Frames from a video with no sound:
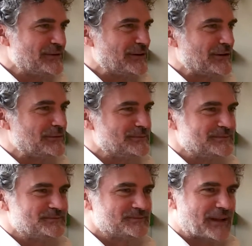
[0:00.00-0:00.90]

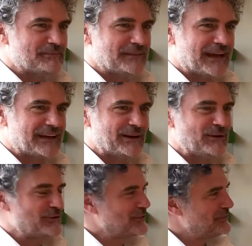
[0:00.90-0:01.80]
I'm getting
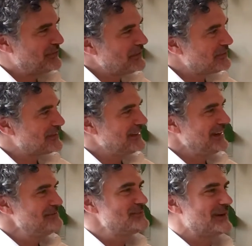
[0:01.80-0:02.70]
close to 50,
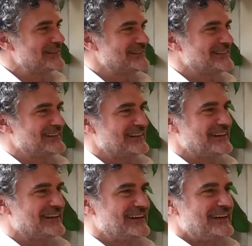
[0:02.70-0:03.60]
but
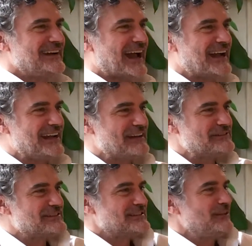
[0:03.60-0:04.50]
I am
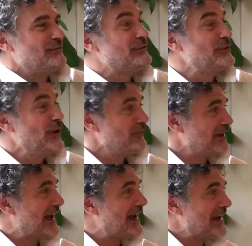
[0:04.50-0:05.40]
still full of
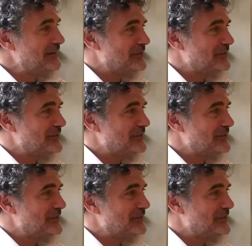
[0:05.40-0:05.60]
life.